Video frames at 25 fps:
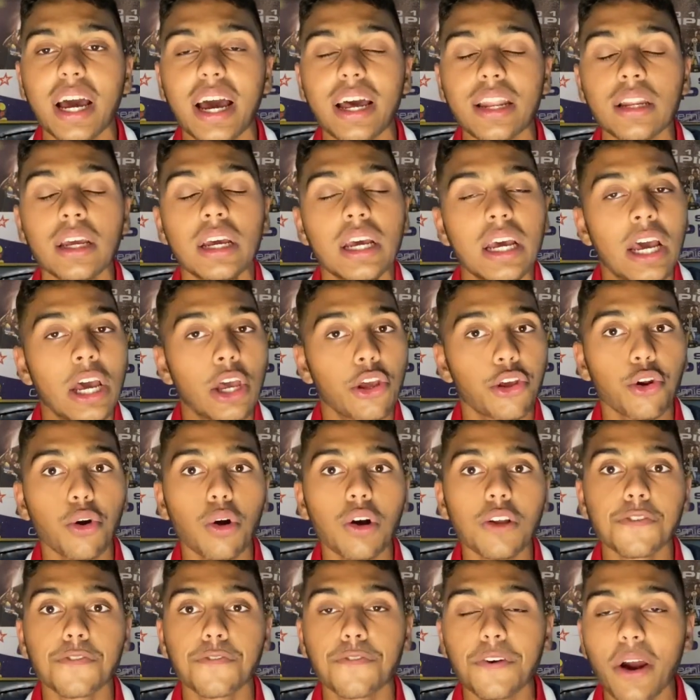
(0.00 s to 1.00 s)
And, you
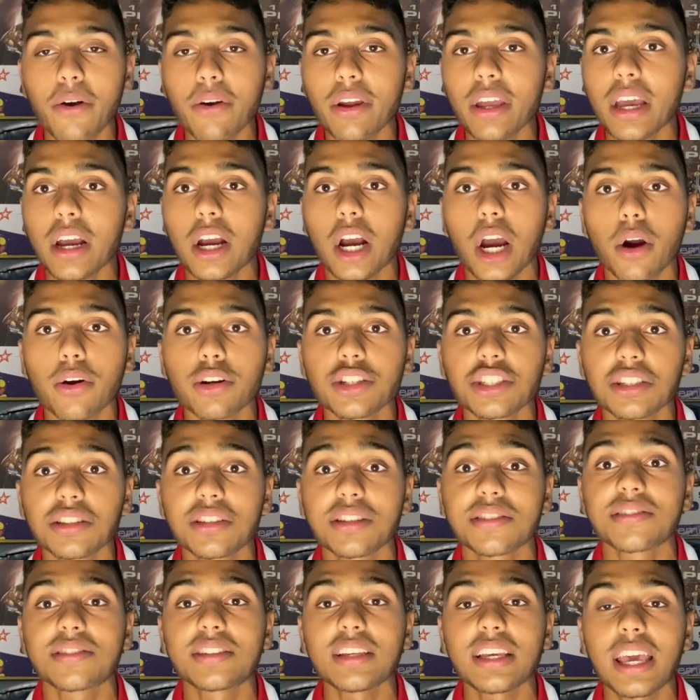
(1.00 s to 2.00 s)
know, it's very encouraging
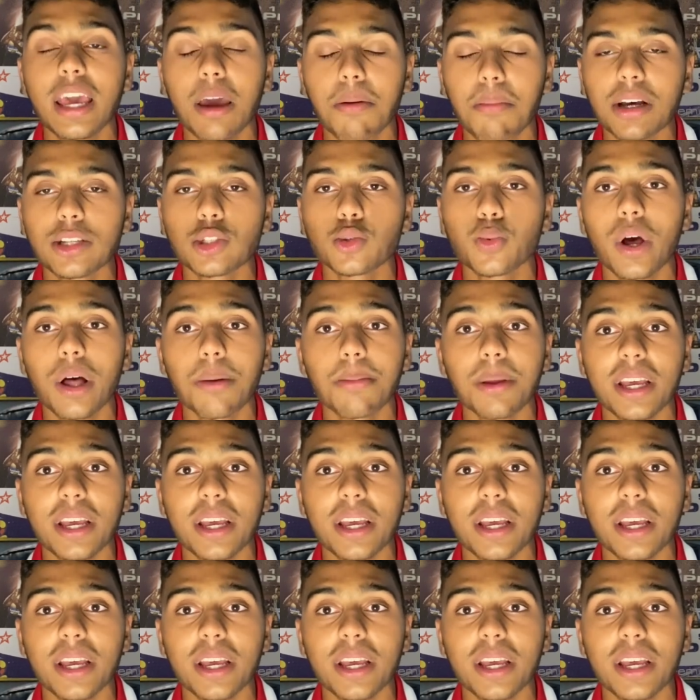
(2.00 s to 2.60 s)
to see him as well,